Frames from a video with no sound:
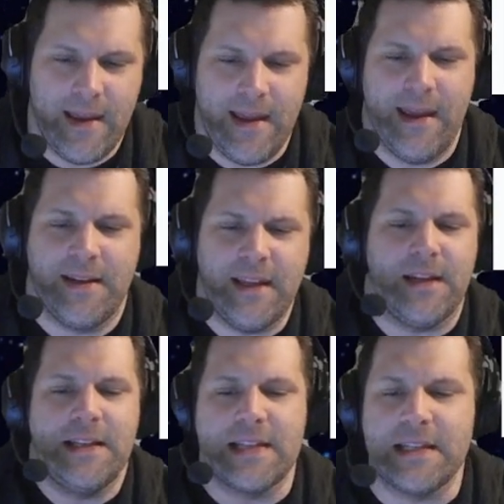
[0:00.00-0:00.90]
And again,
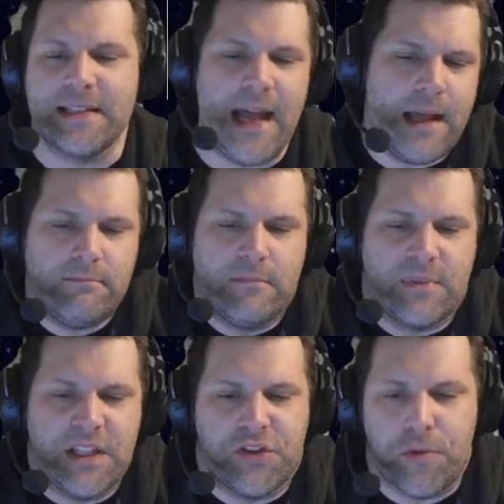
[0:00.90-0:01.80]
it's not
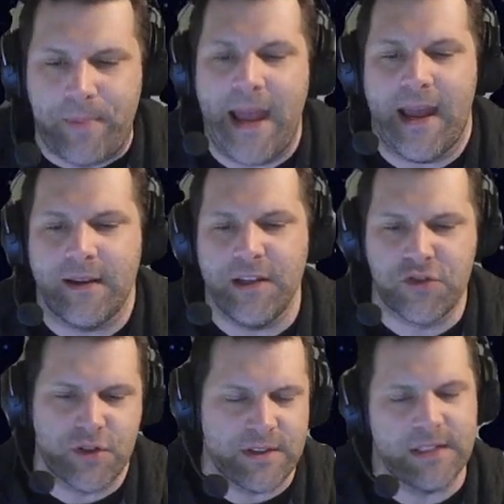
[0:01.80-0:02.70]
that they're bad, it's
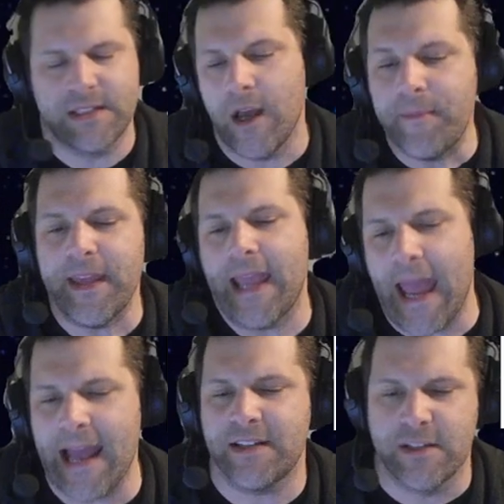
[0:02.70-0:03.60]
just that something
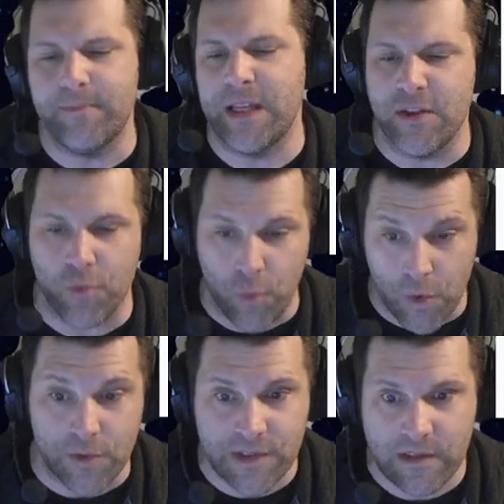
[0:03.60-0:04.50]
has to be the
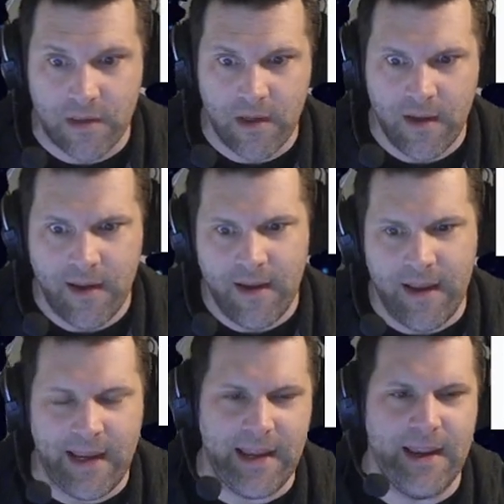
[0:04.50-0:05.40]
worst.
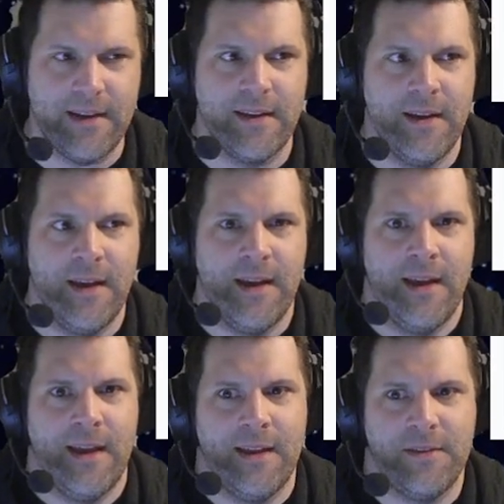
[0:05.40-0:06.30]
And
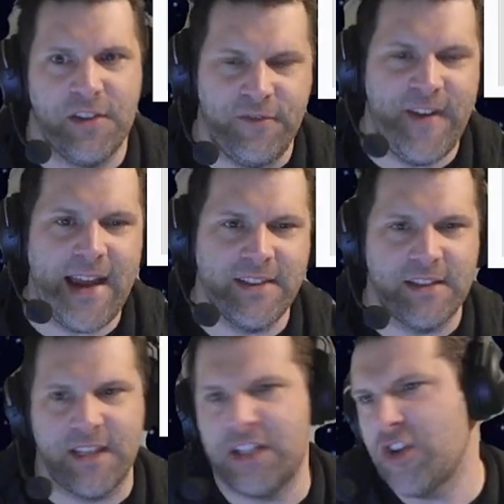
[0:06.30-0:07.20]
the fact
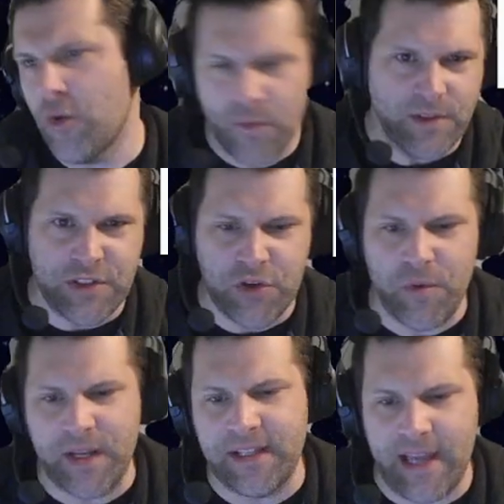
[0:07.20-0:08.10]
that they don't really do
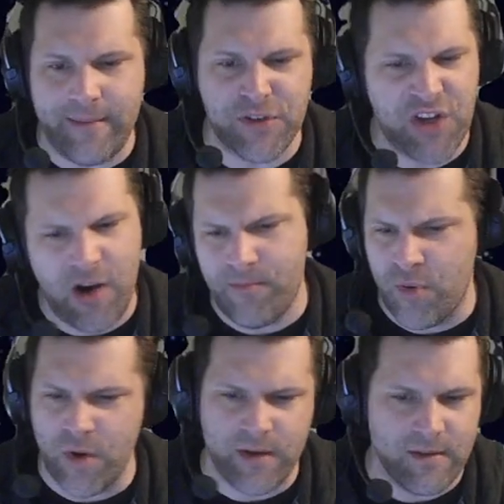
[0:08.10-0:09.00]
any damage
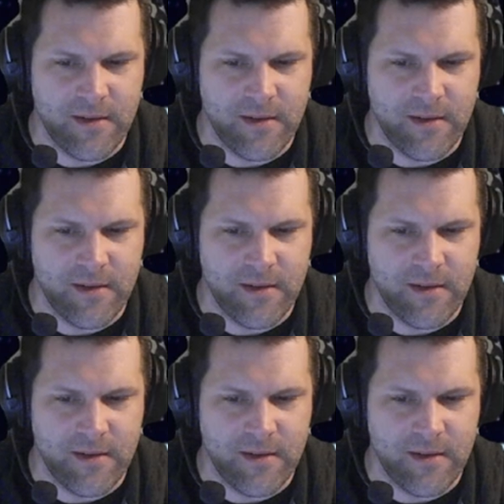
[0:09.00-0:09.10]
output,